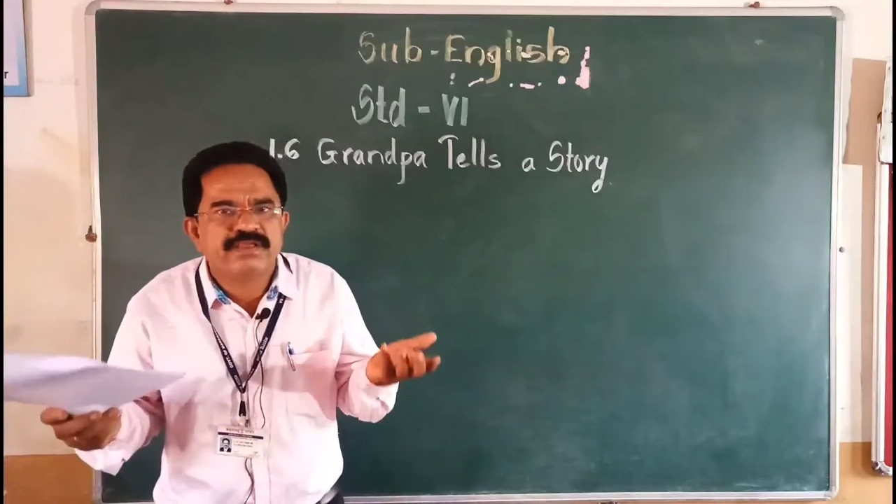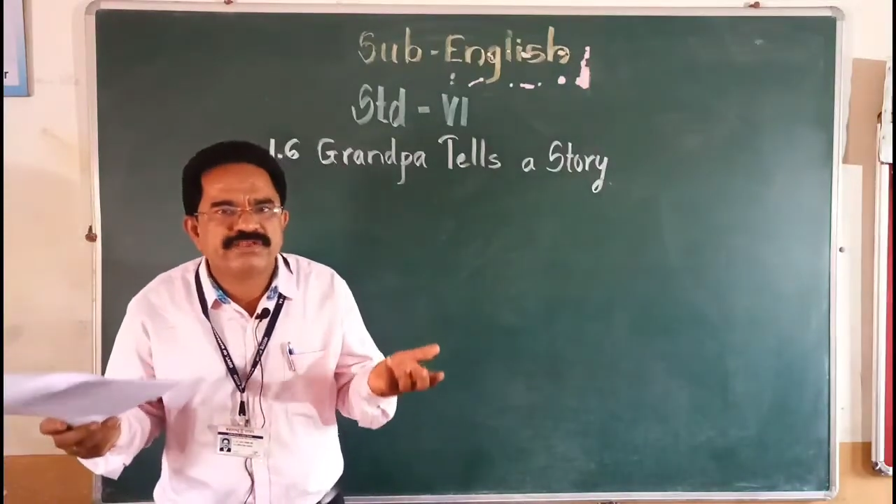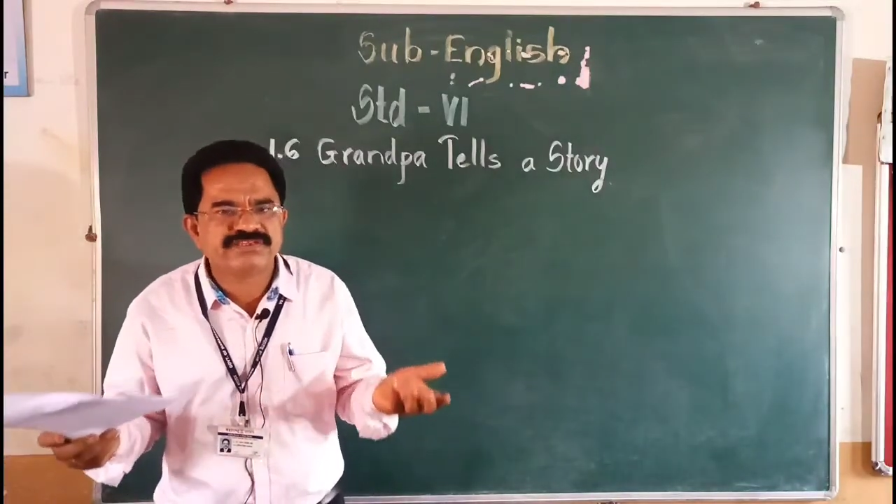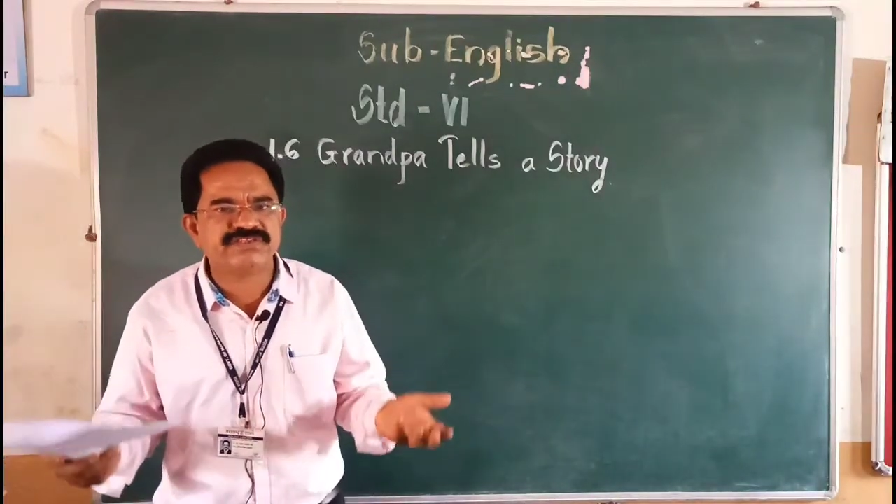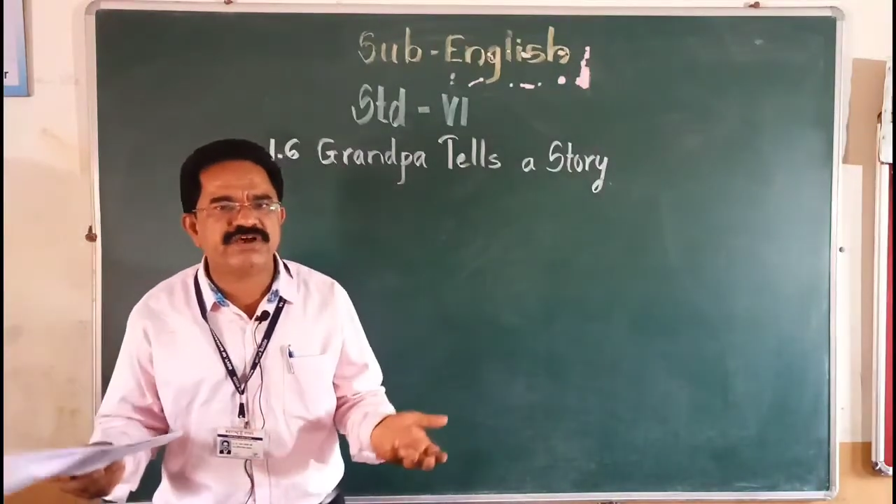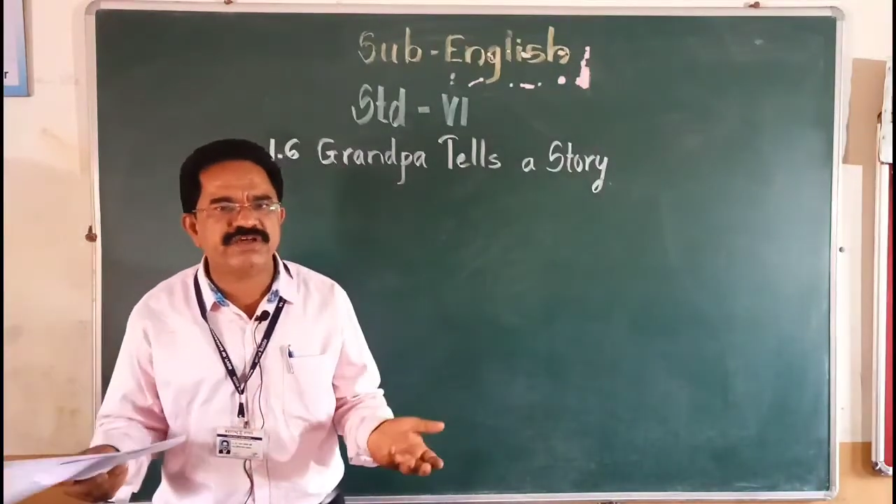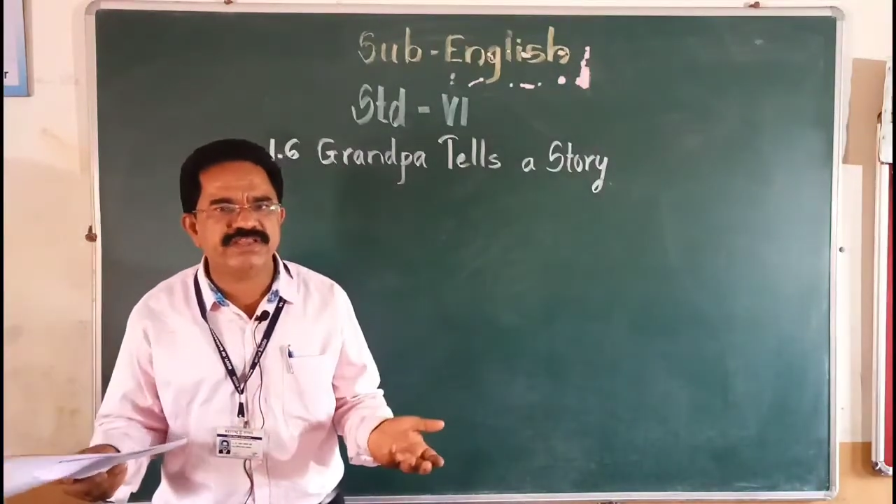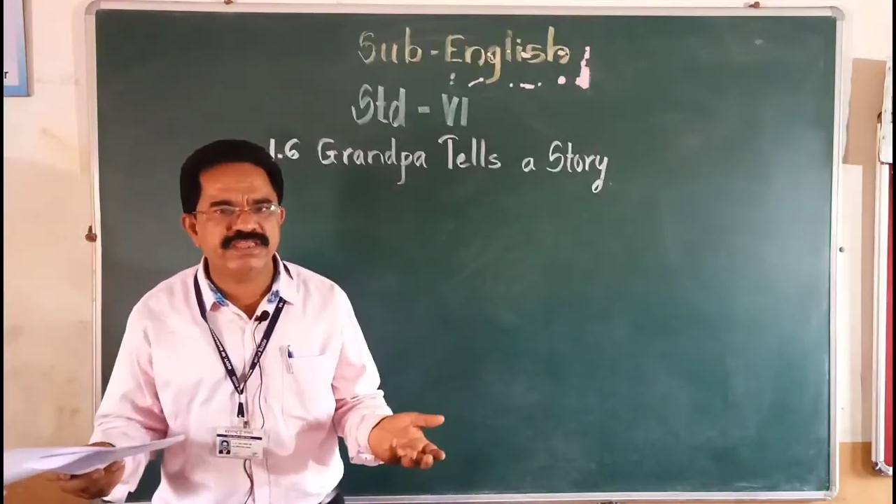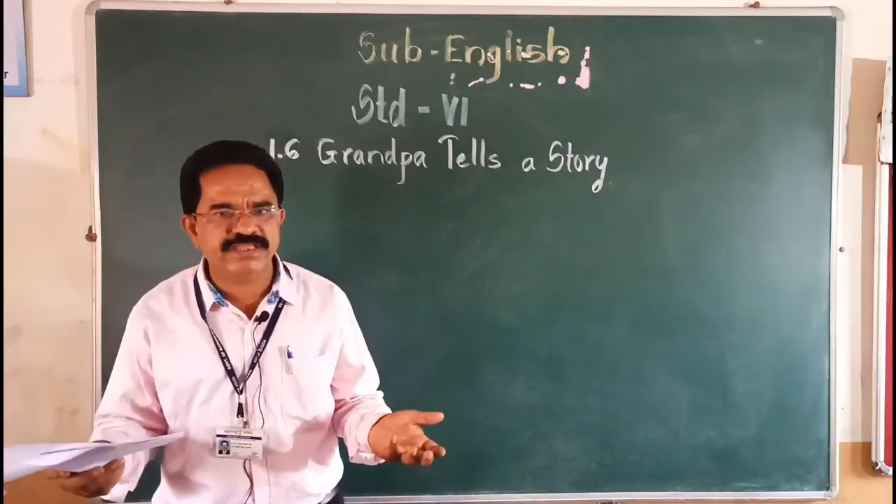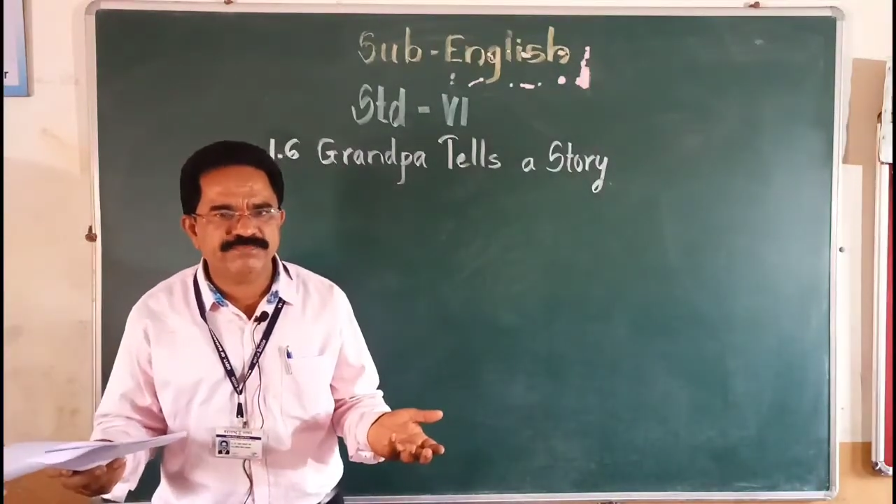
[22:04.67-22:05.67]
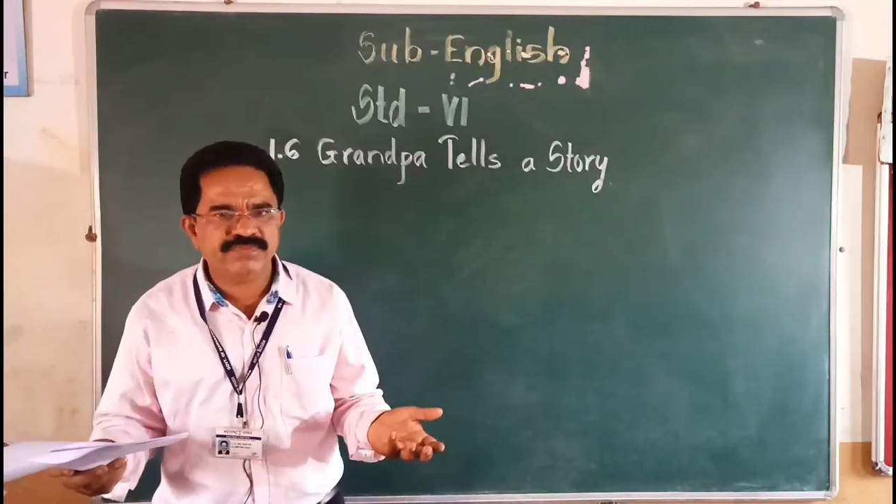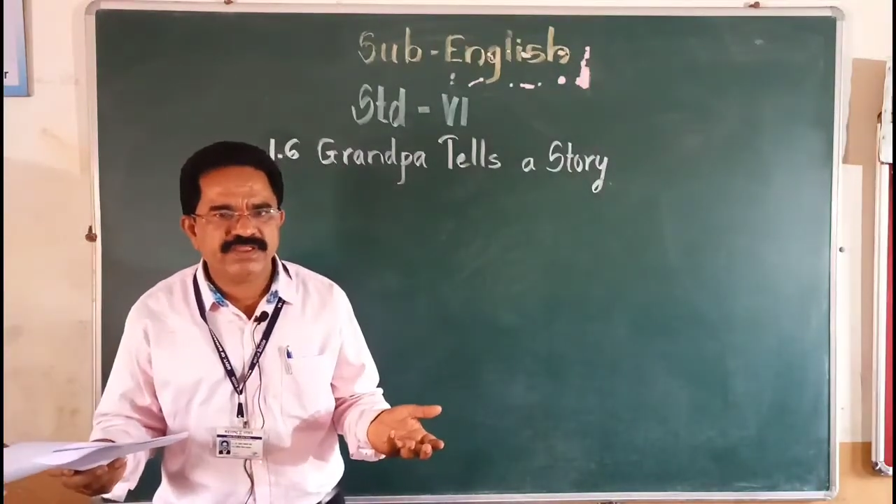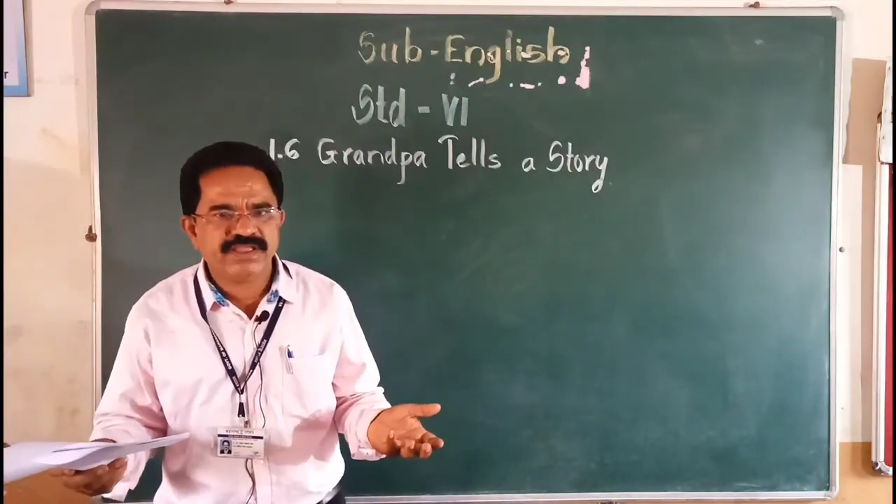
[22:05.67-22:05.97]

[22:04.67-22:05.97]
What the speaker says: sorry?